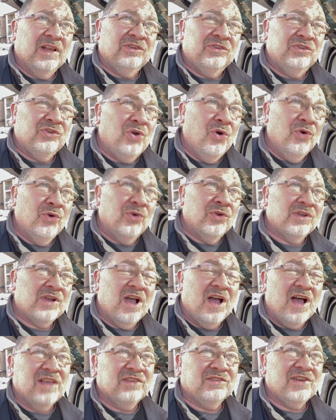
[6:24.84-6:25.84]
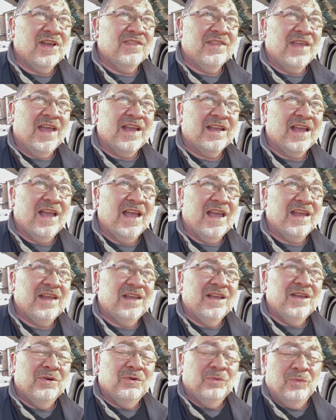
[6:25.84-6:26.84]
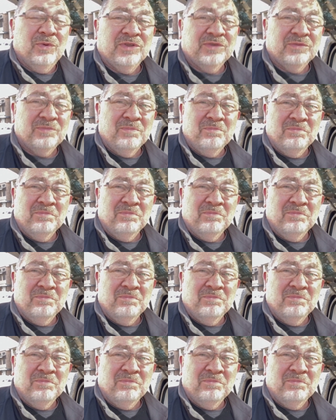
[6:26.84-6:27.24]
Total cost on that guy was